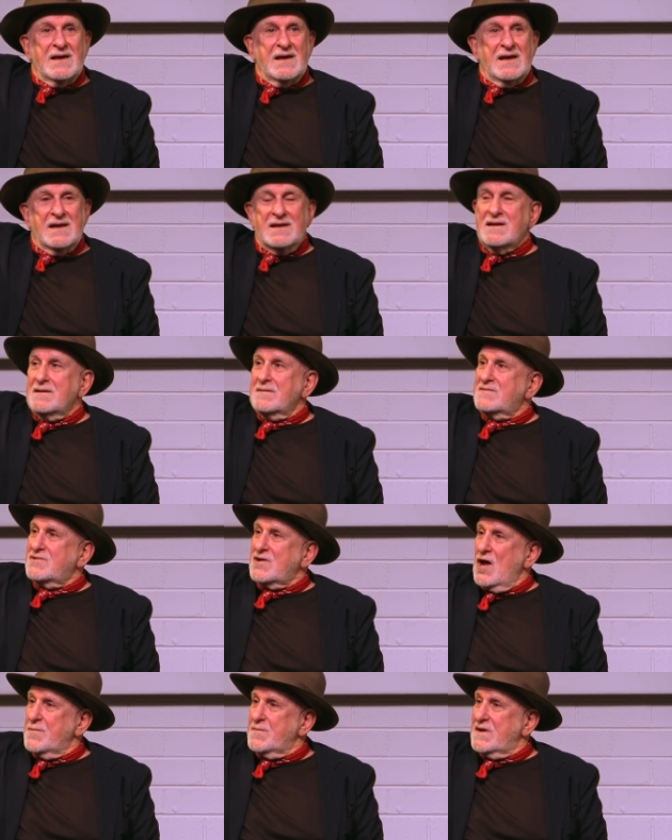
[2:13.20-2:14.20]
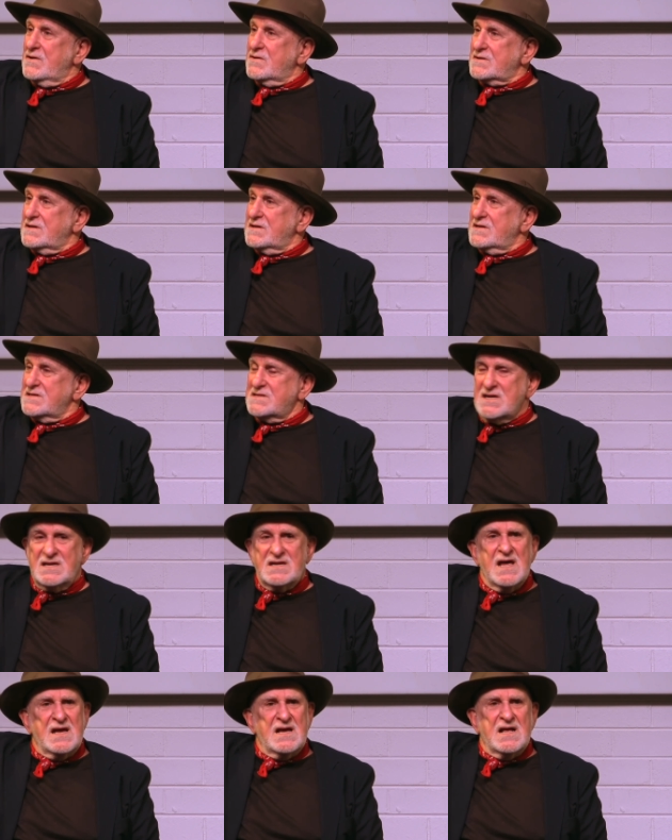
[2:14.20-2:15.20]
And the showman looked at it and he
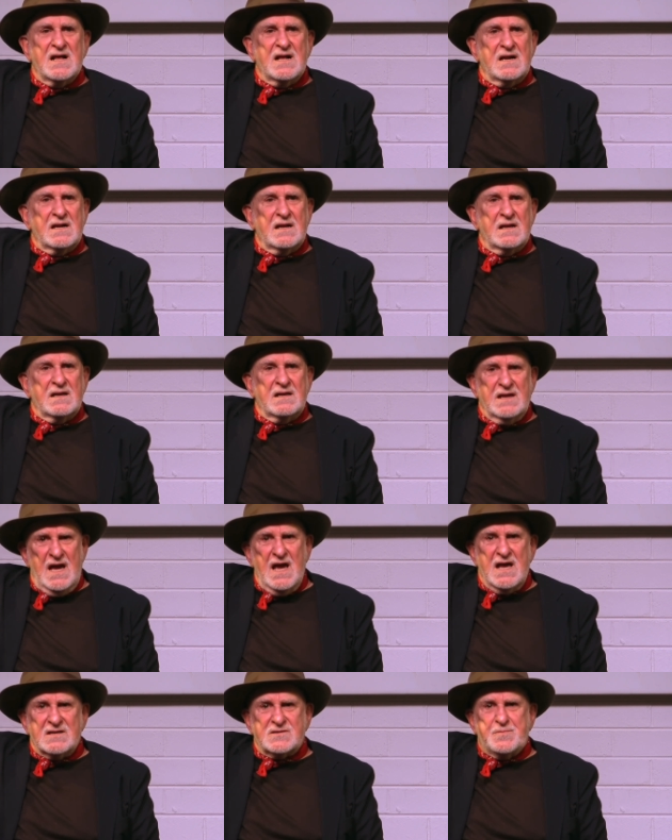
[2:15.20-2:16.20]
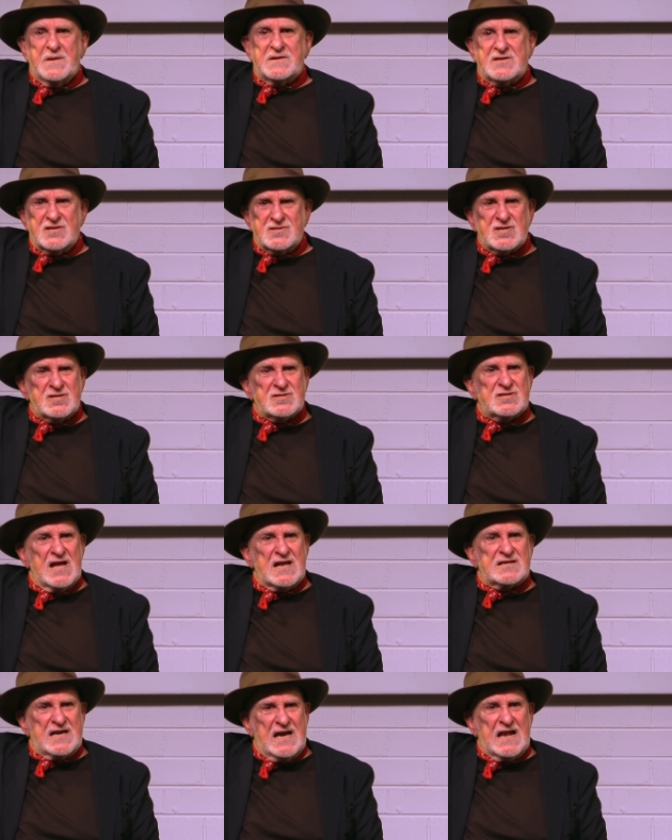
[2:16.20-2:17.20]
said, "Yes, but this is
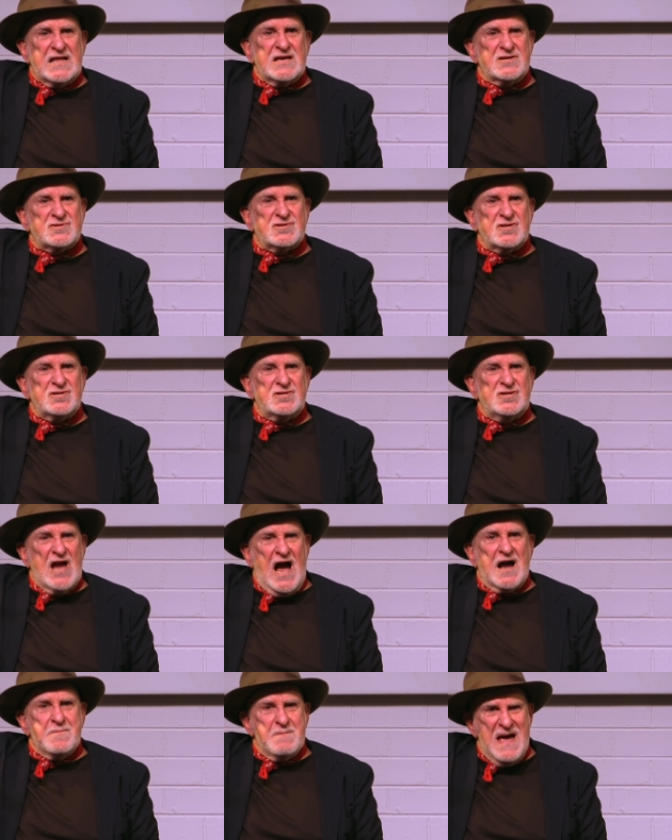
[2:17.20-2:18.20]
Ned Kelly as a young